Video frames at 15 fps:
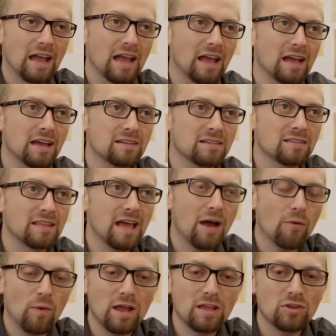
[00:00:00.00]
And
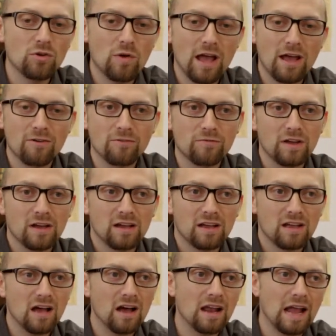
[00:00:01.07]
that way you have
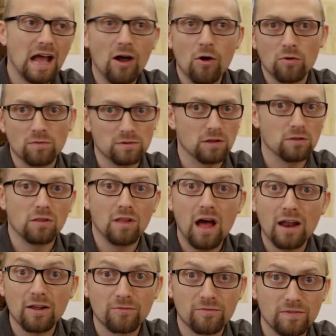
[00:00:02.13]
cut out a
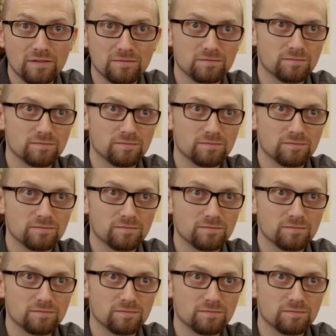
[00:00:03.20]
lot of